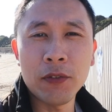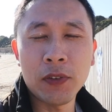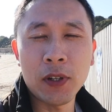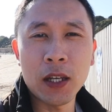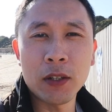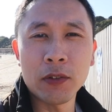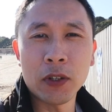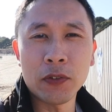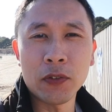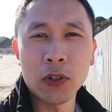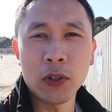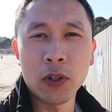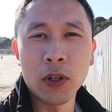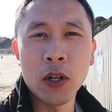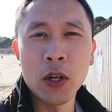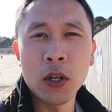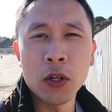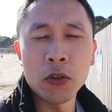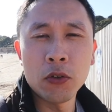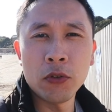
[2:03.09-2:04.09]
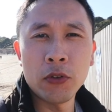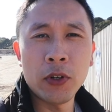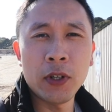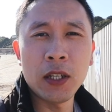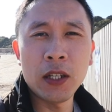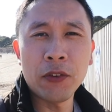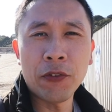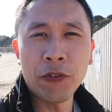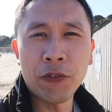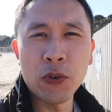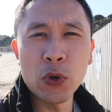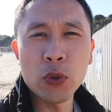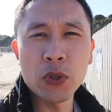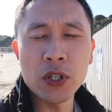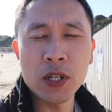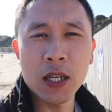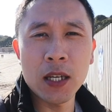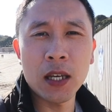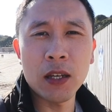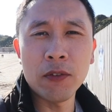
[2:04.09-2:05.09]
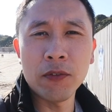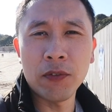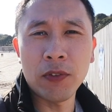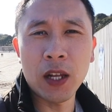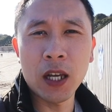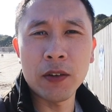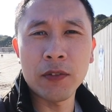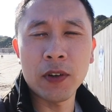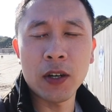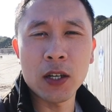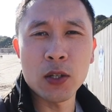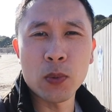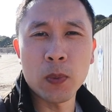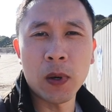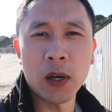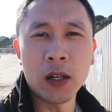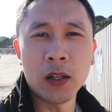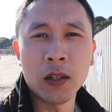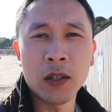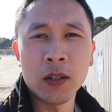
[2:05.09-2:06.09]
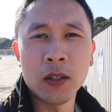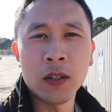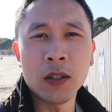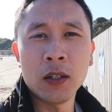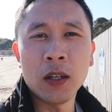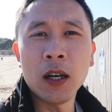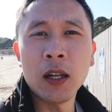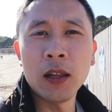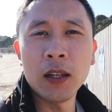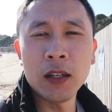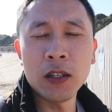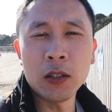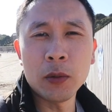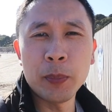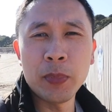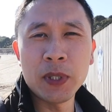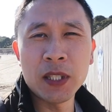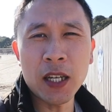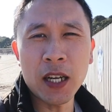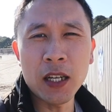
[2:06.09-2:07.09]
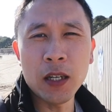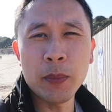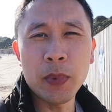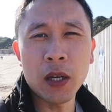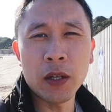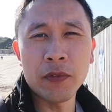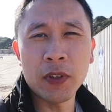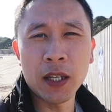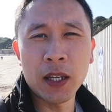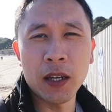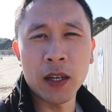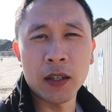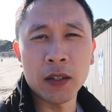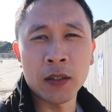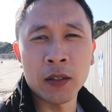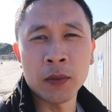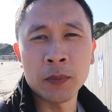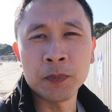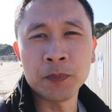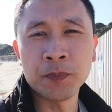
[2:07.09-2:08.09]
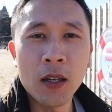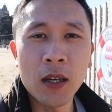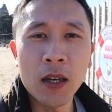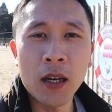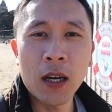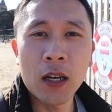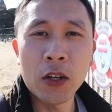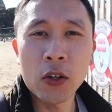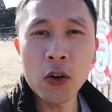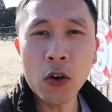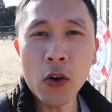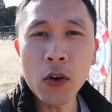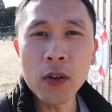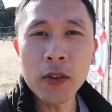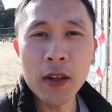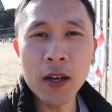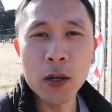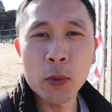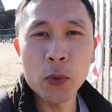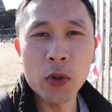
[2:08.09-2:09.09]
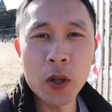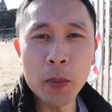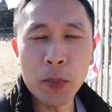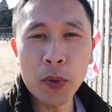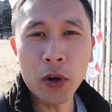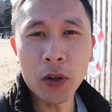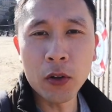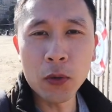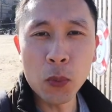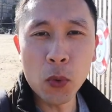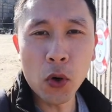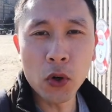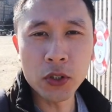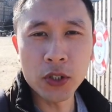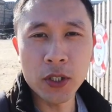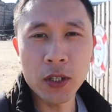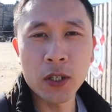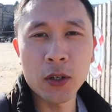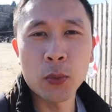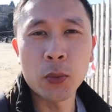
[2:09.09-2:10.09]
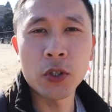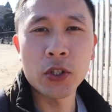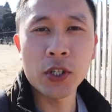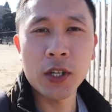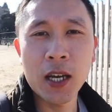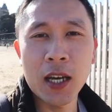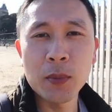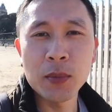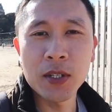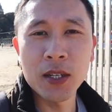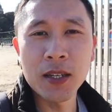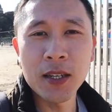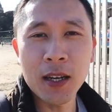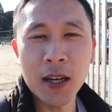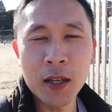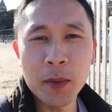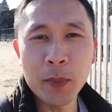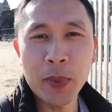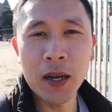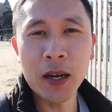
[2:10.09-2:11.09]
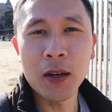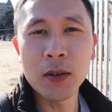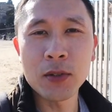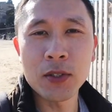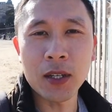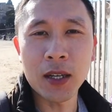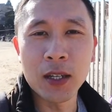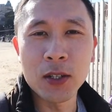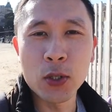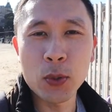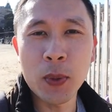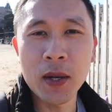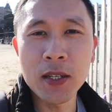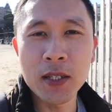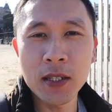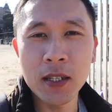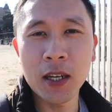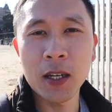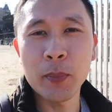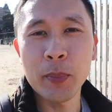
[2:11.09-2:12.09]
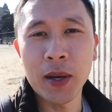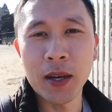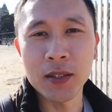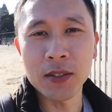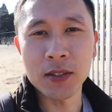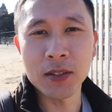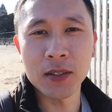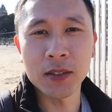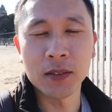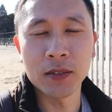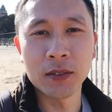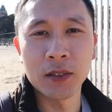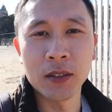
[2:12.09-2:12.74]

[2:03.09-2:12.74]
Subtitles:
flavorful, really fruity in flavor as well. A little tiny bit of a kick. And I got all that with a bottle of water, which came to £9.28,